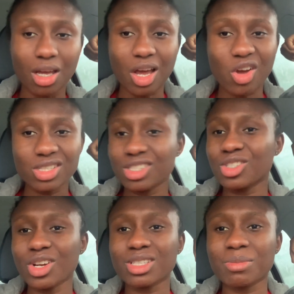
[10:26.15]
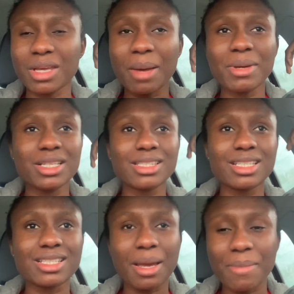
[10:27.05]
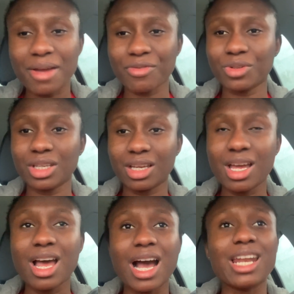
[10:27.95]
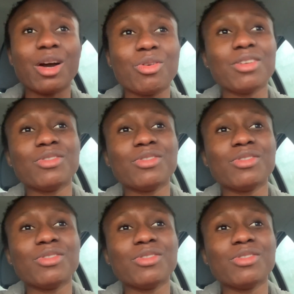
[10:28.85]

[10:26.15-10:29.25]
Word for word: because it's just me how many things i buy for them and i will